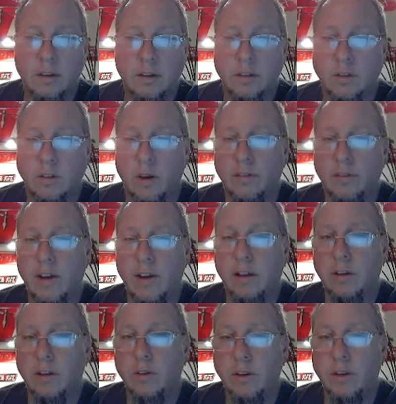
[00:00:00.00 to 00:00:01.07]
So I've now
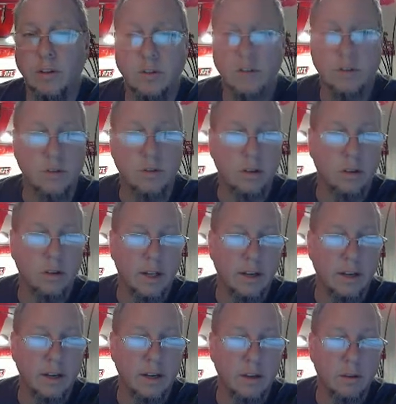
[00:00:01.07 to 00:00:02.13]
loaded the Studio
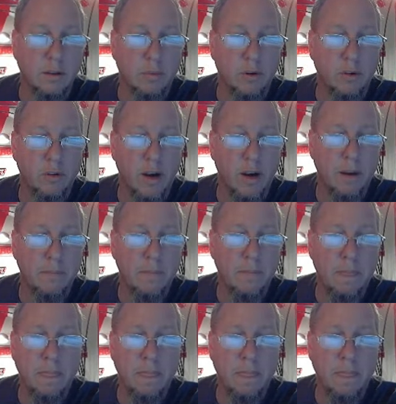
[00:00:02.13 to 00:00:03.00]
Light into the program.